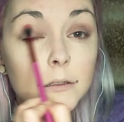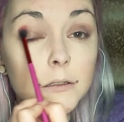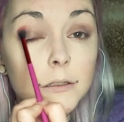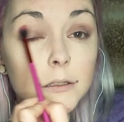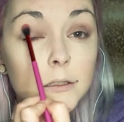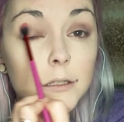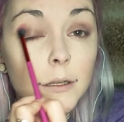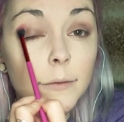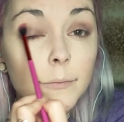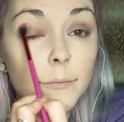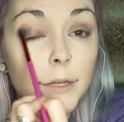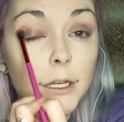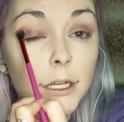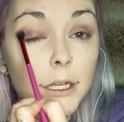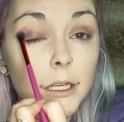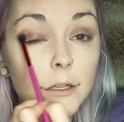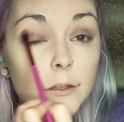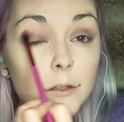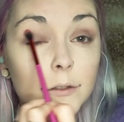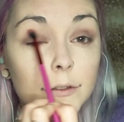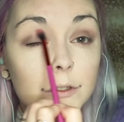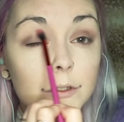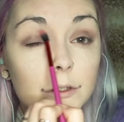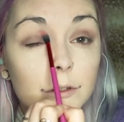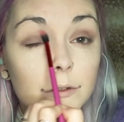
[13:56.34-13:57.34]
somebody
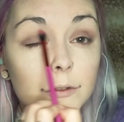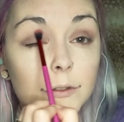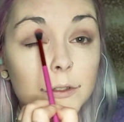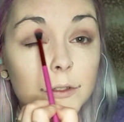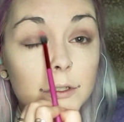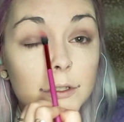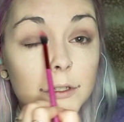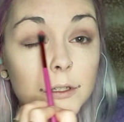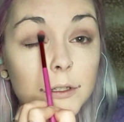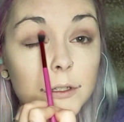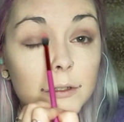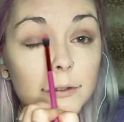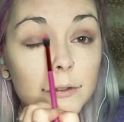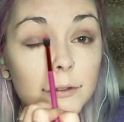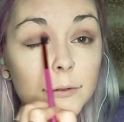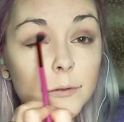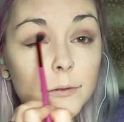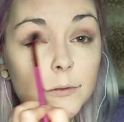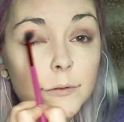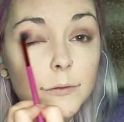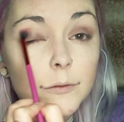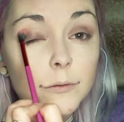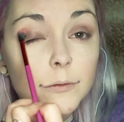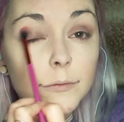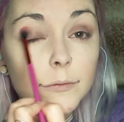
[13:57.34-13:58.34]
who's used to
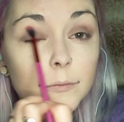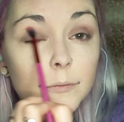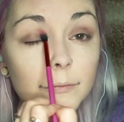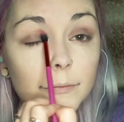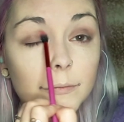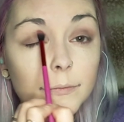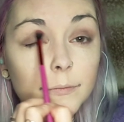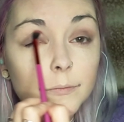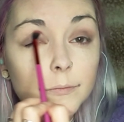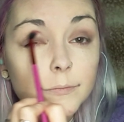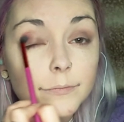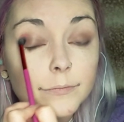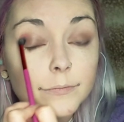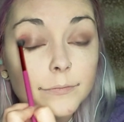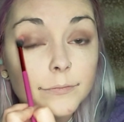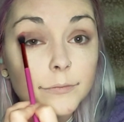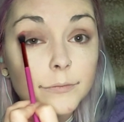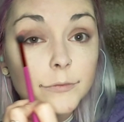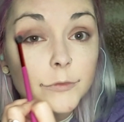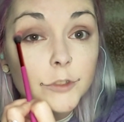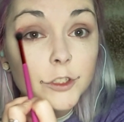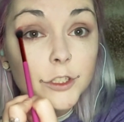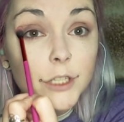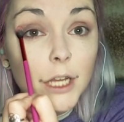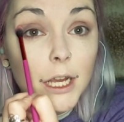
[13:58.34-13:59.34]

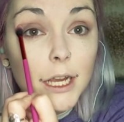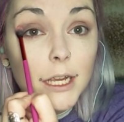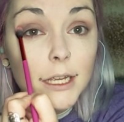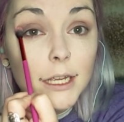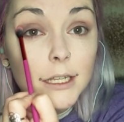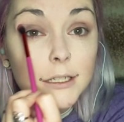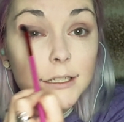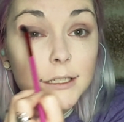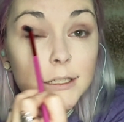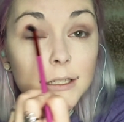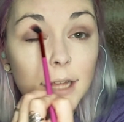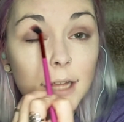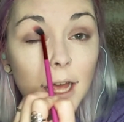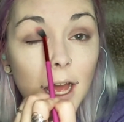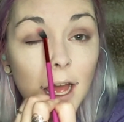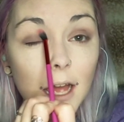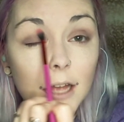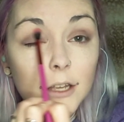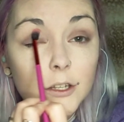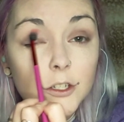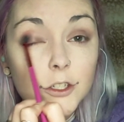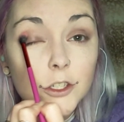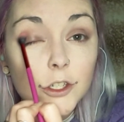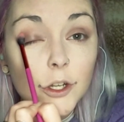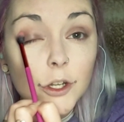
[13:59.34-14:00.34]
shades
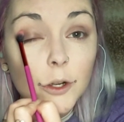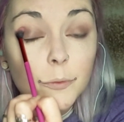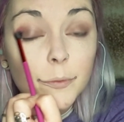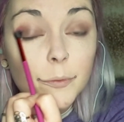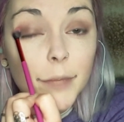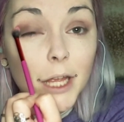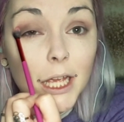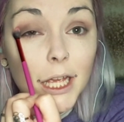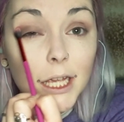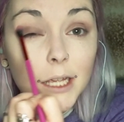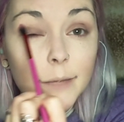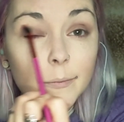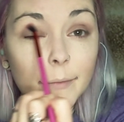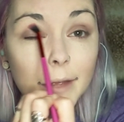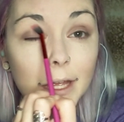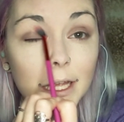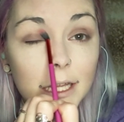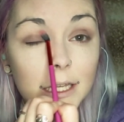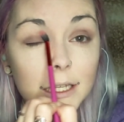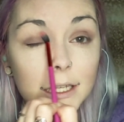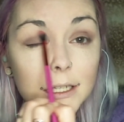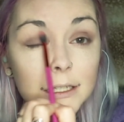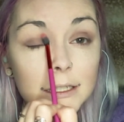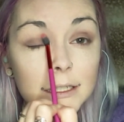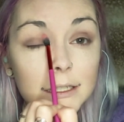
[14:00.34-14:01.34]
that show
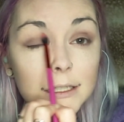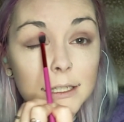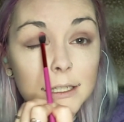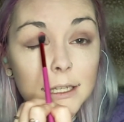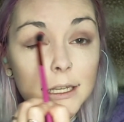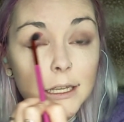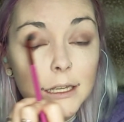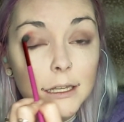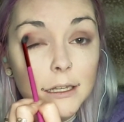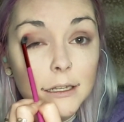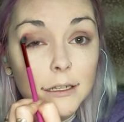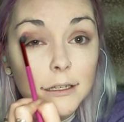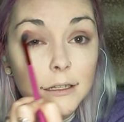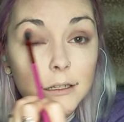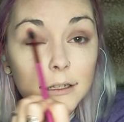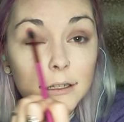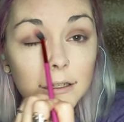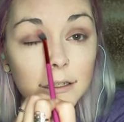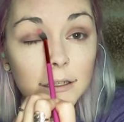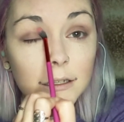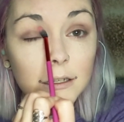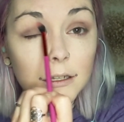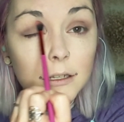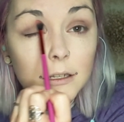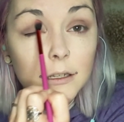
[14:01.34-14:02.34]
pigment and
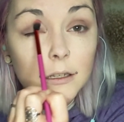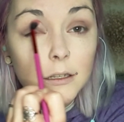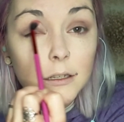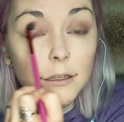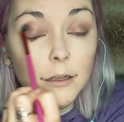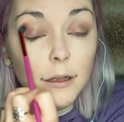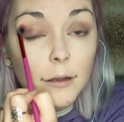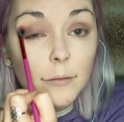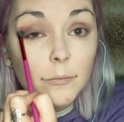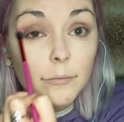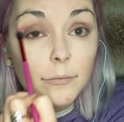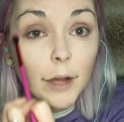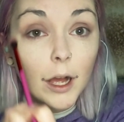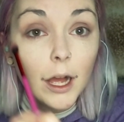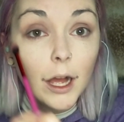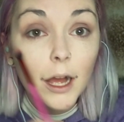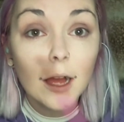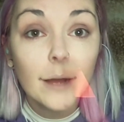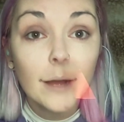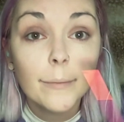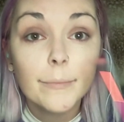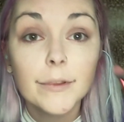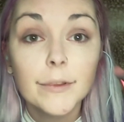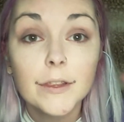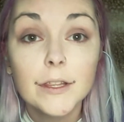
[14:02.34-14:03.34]

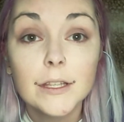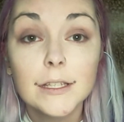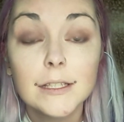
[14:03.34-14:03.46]
pop the